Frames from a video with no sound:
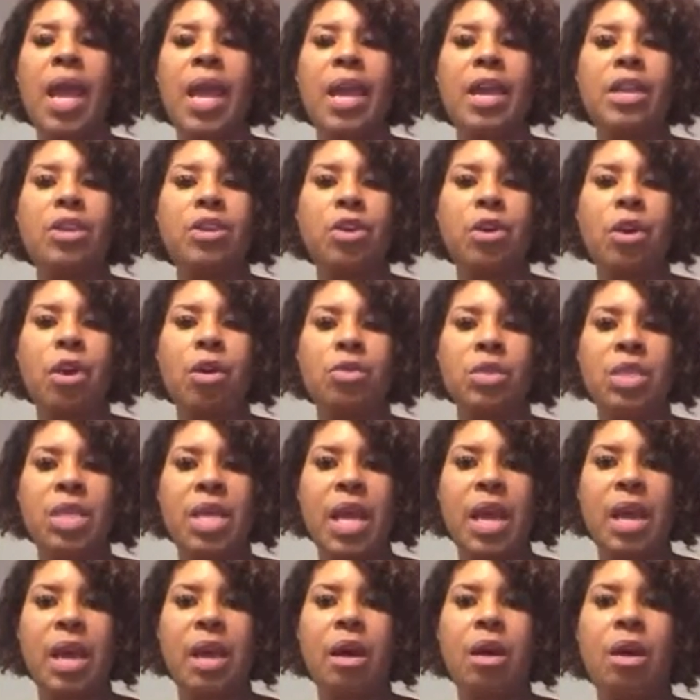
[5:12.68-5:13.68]
in your
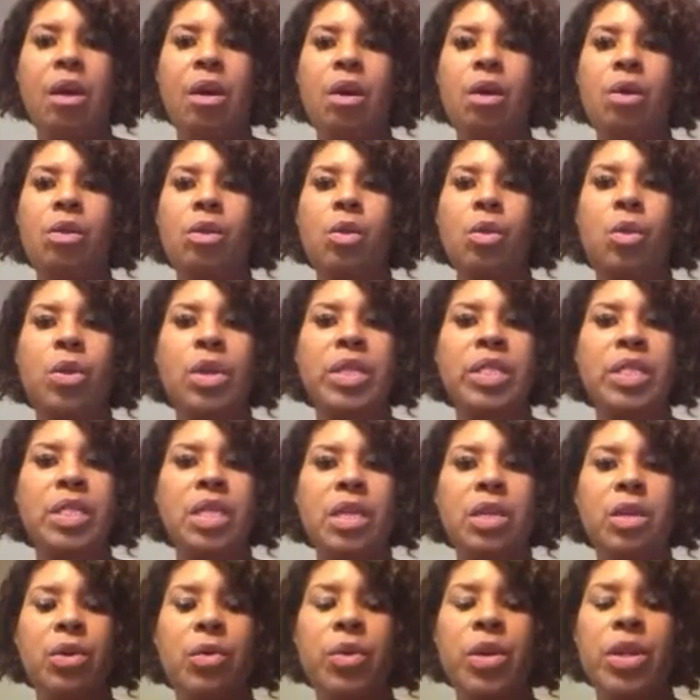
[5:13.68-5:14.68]
hotel or
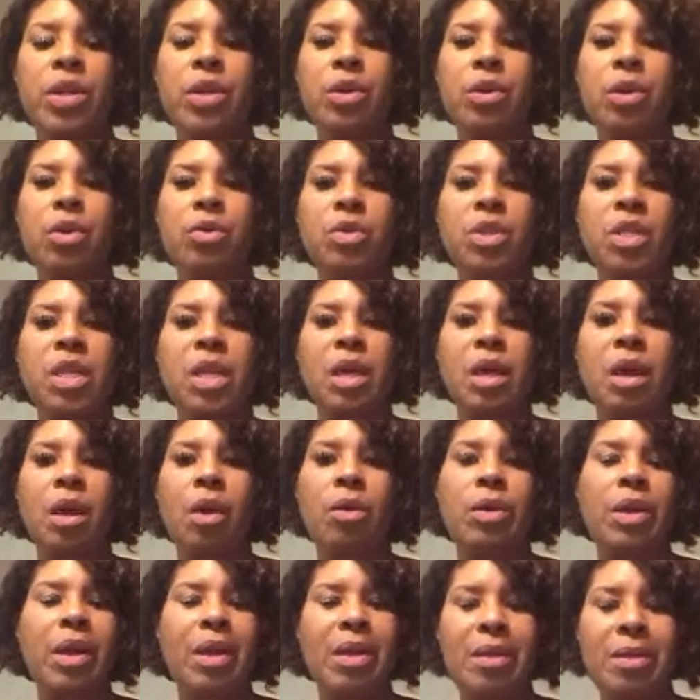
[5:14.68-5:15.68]
dinner in your hotel
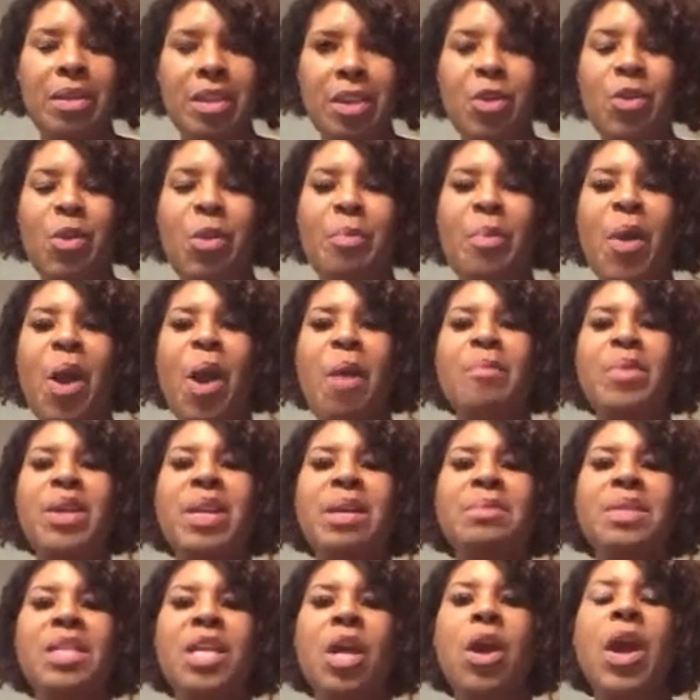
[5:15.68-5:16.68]
or in your
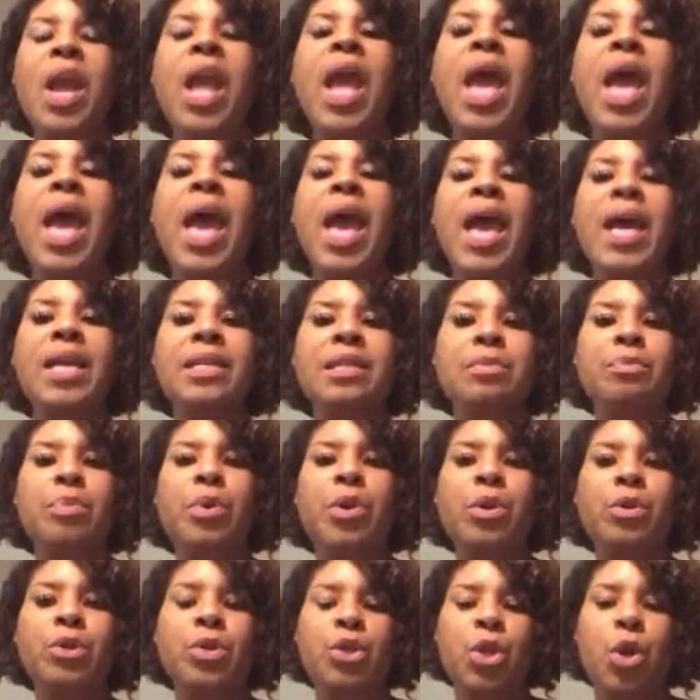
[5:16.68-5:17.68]
apartment. I'm sorry, as
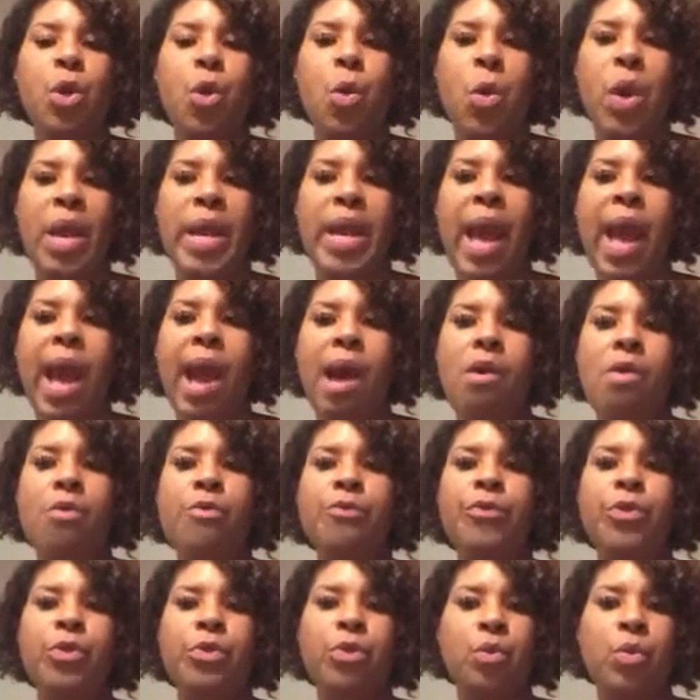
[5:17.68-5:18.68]
opposed to going
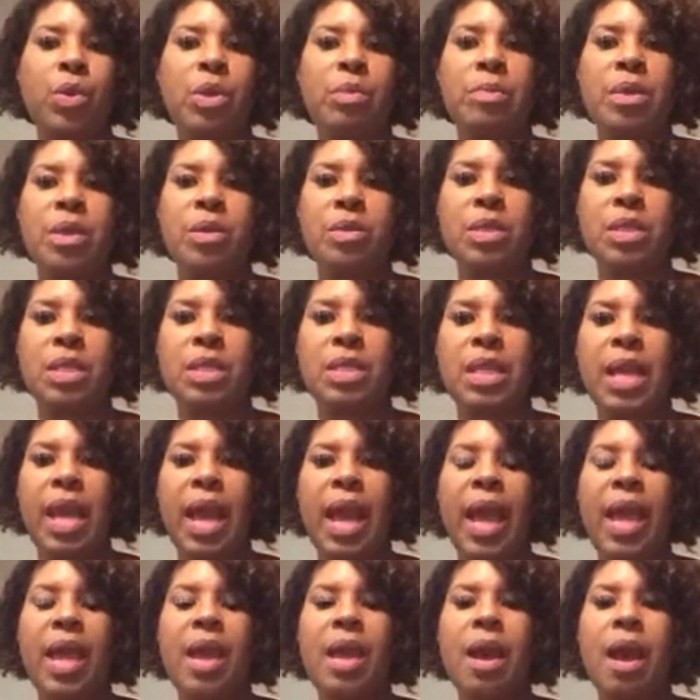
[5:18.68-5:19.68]
out for 3 meals a
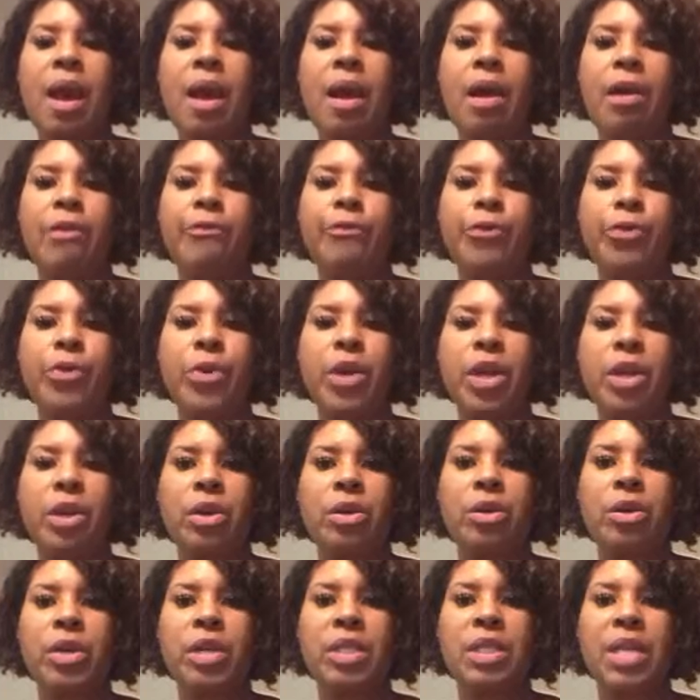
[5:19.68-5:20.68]
day for
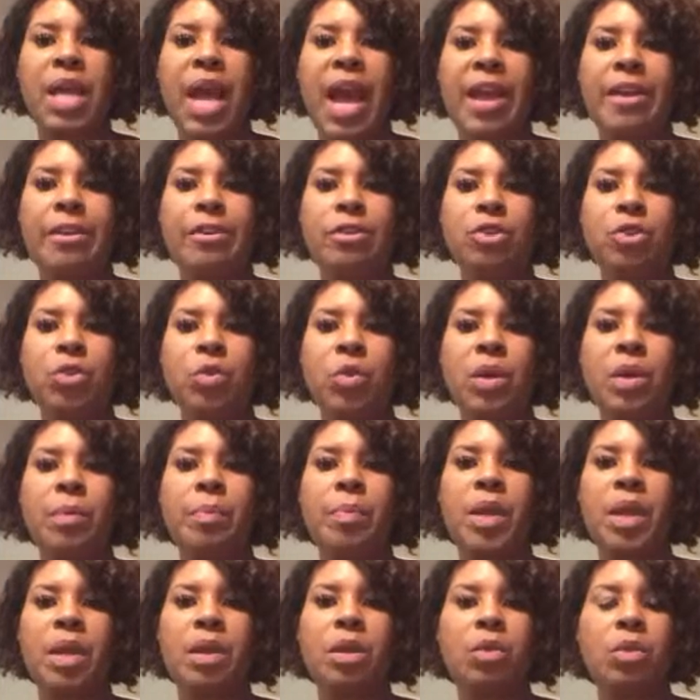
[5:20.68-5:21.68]
your entire
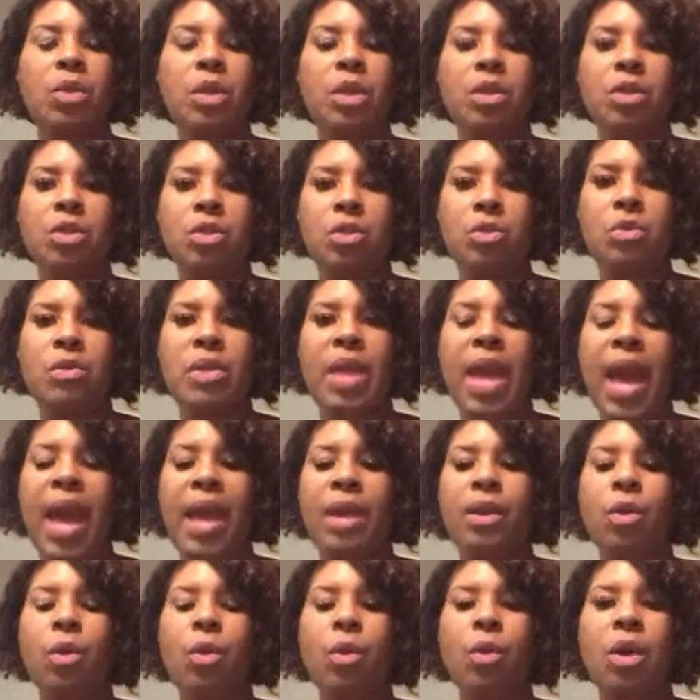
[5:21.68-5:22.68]
trip. You can do
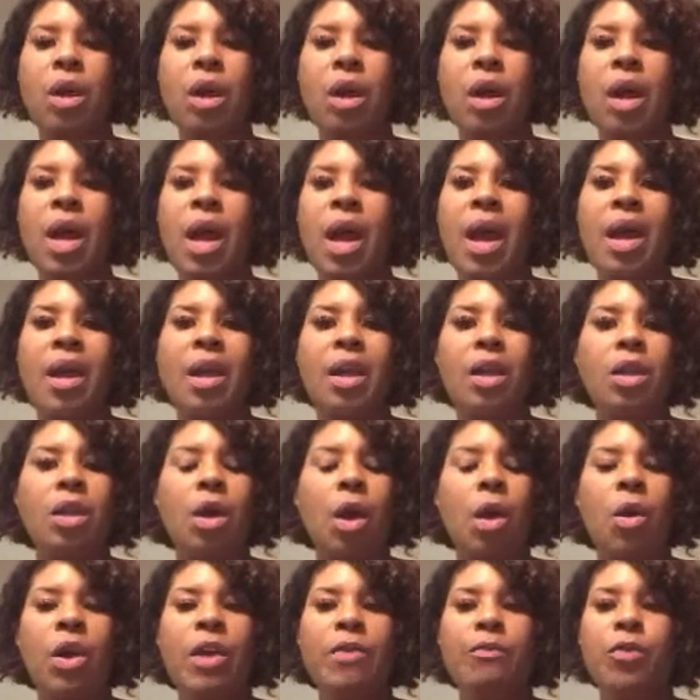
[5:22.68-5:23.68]
that. Or,
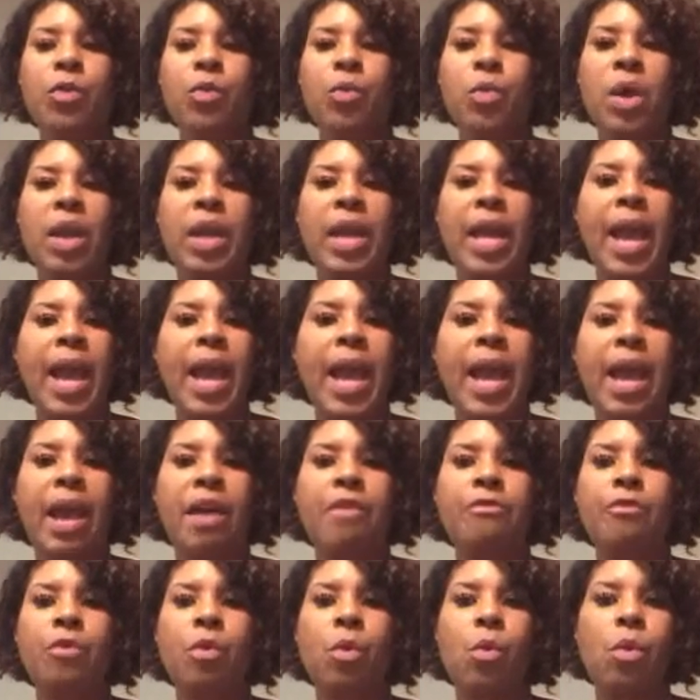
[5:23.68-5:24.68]
if you want to
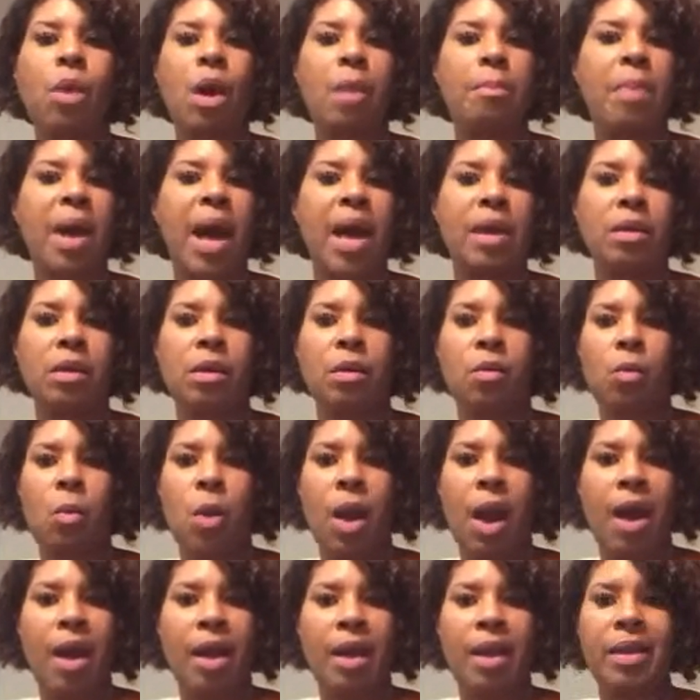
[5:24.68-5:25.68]
have a bottle of
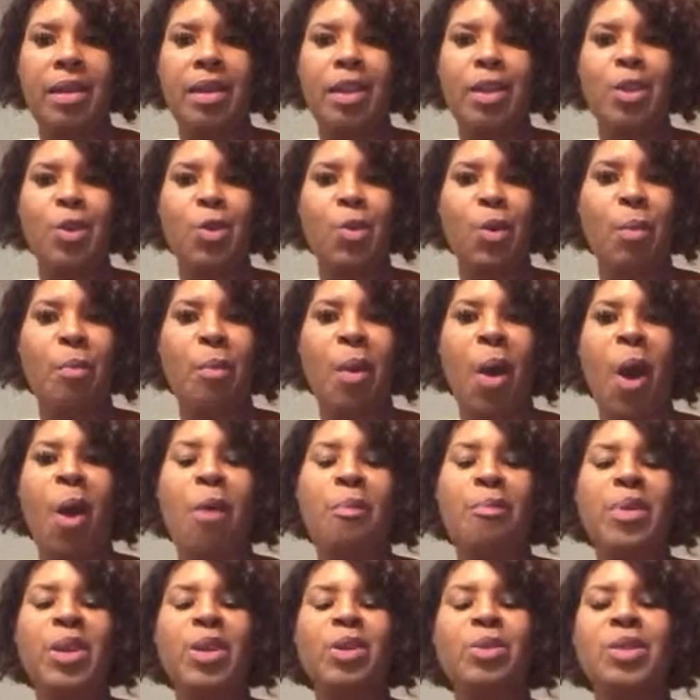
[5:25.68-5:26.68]
wine in your
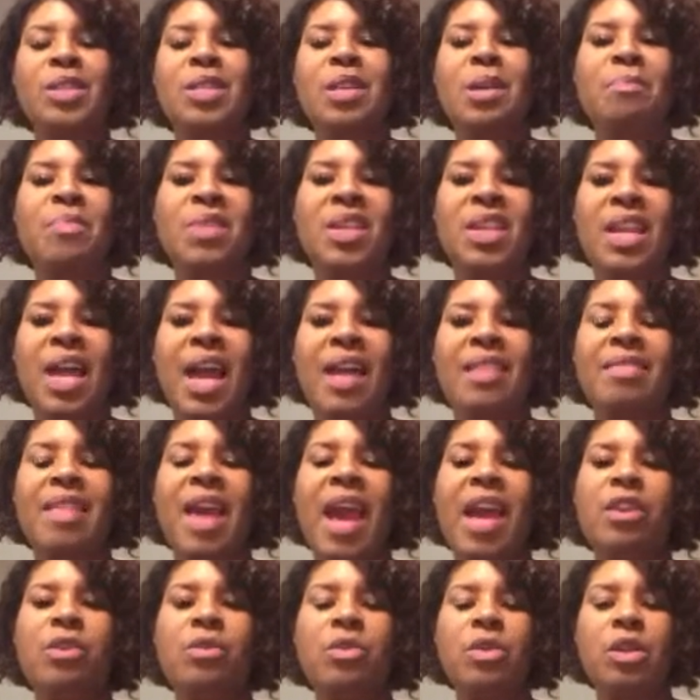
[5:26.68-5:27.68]
apartment or something like
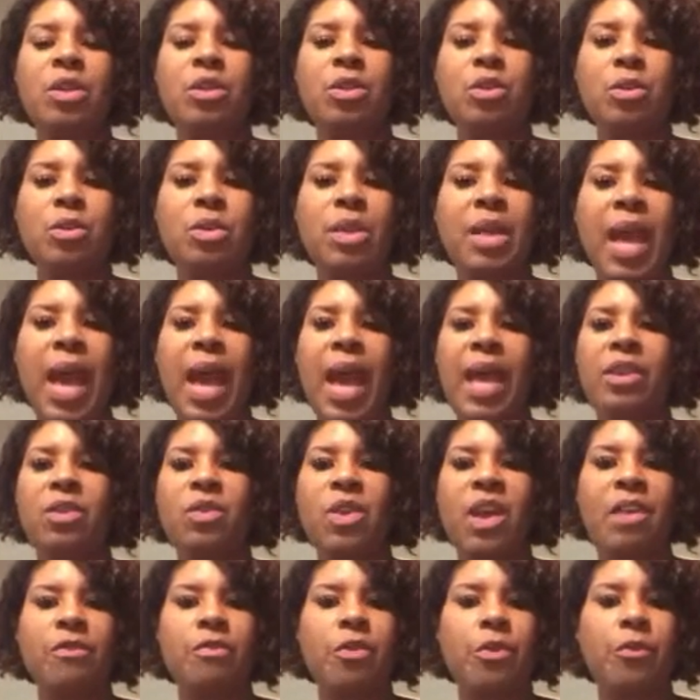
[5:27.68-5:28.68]
that, you can do that.
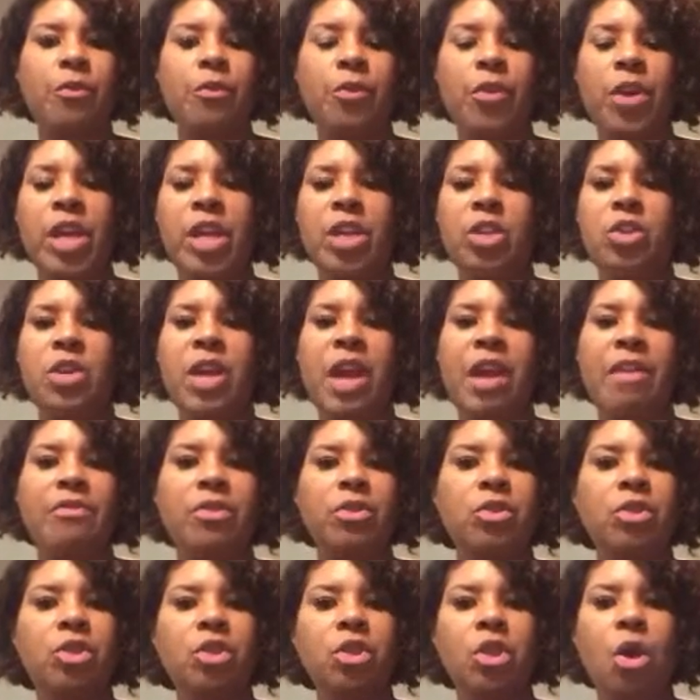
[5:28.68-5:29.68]
You have your fridge, you have
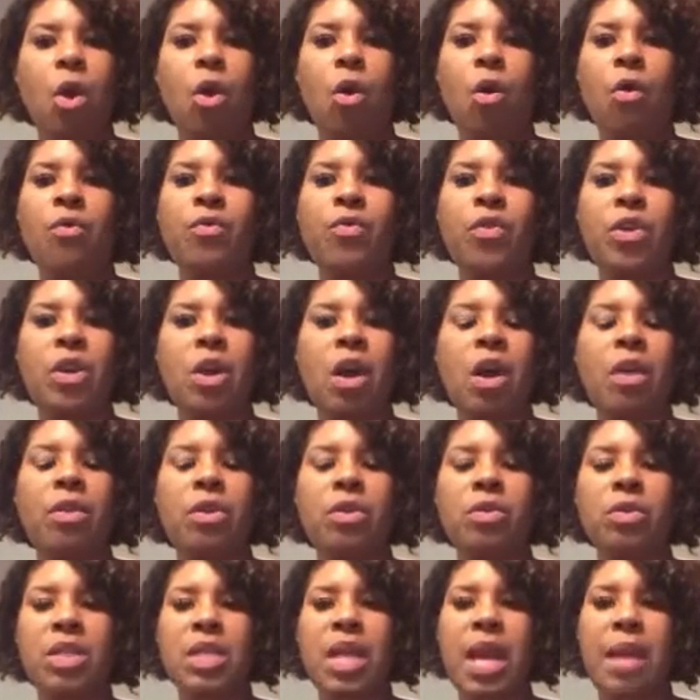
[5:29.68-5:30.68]
your stove, and all
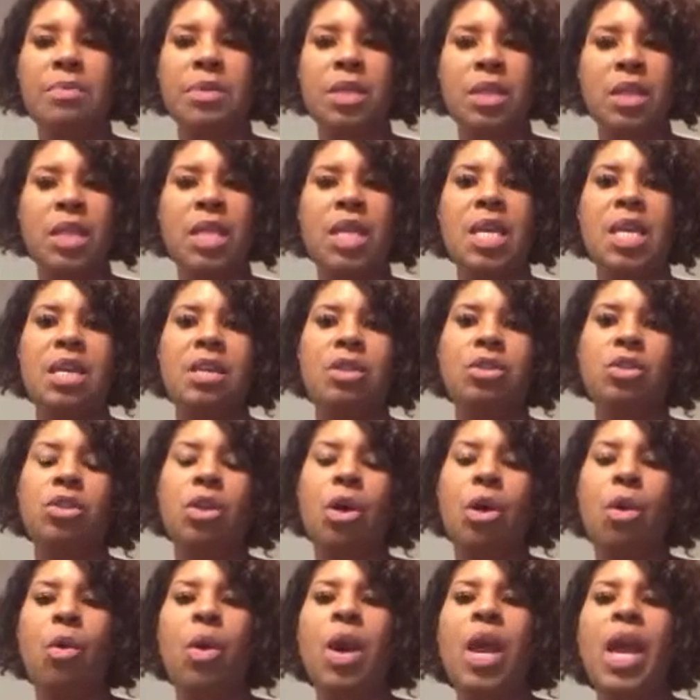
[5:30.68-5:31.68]
those types of things.
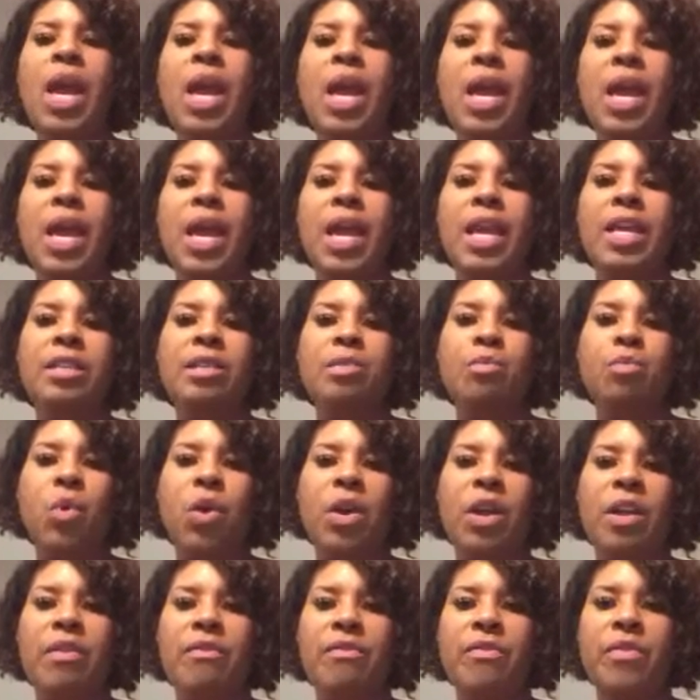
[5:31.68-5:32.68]
So it's
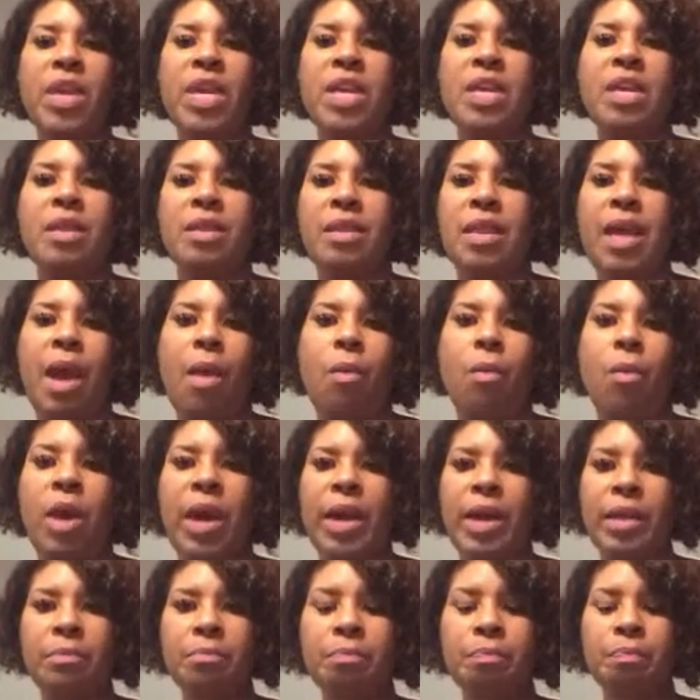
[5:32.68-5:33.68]
more convenient that
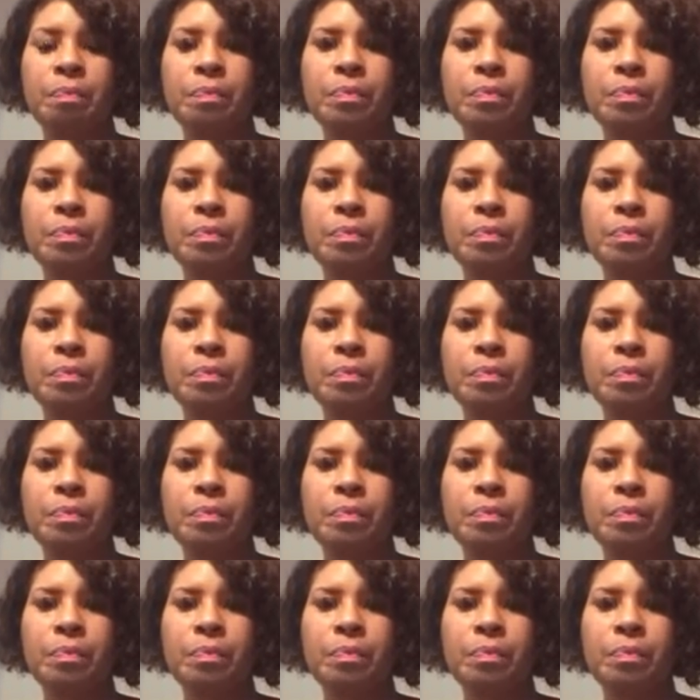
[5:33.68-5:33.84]
way.